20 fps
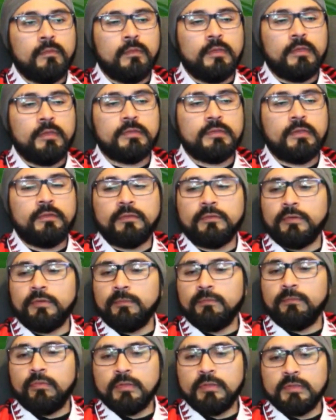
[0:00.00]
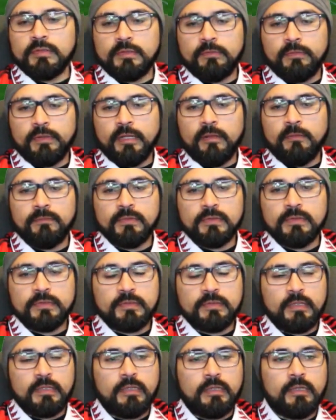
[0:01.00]
They said three points that would help
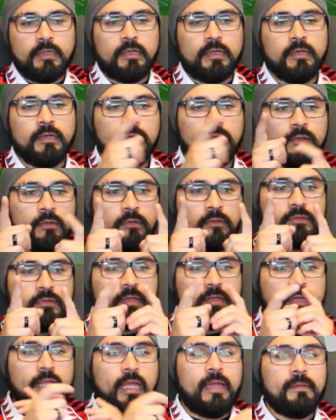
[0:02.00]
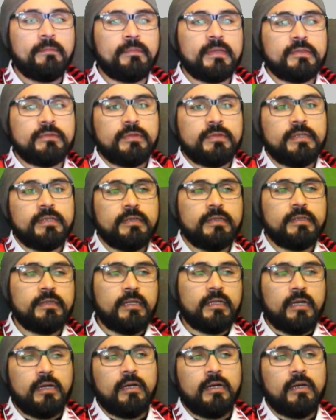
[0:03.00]
us uh, close the gap between
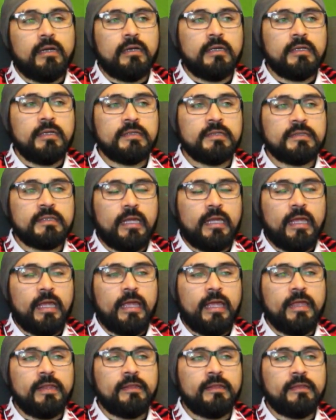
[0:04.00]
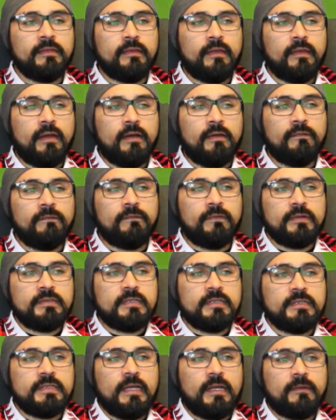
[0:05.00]
uh, us and uh, first
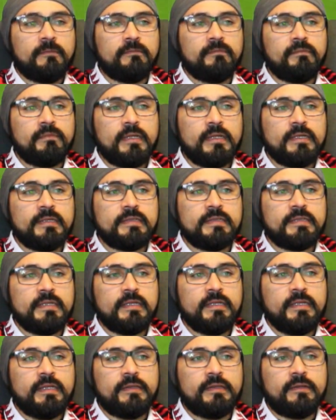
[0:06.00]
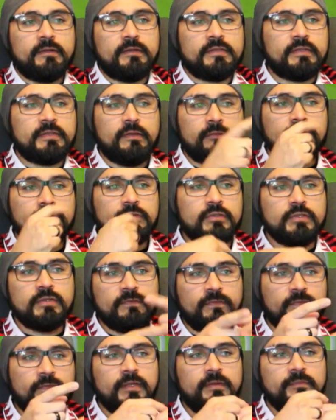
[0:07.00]
and second place City and Arsenal who just
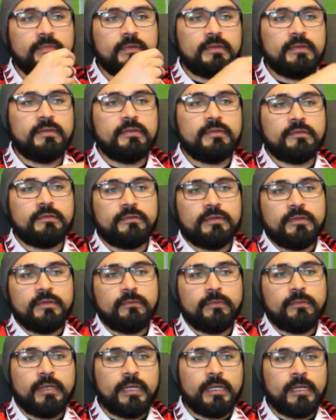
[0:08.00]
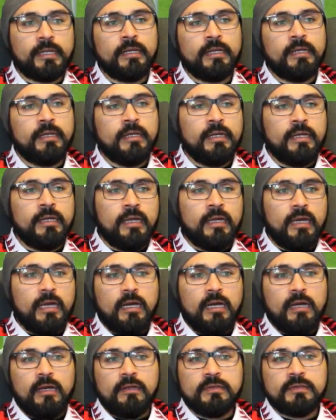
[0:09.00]
flipped during the week. Uh,
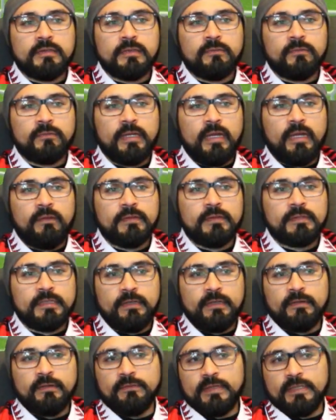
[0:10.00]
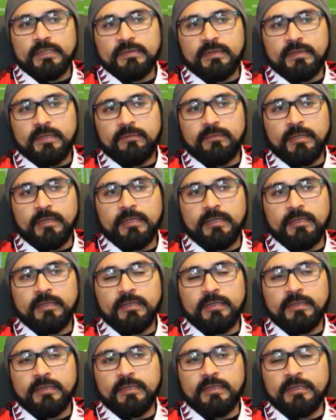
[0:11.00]
all of a sudden we have a title race here man
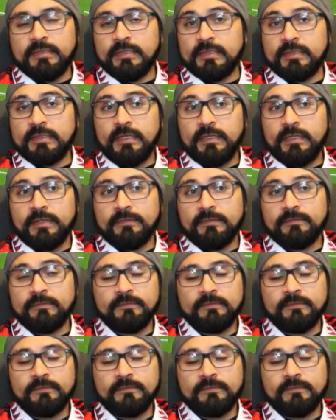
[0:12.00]
and it's exciting.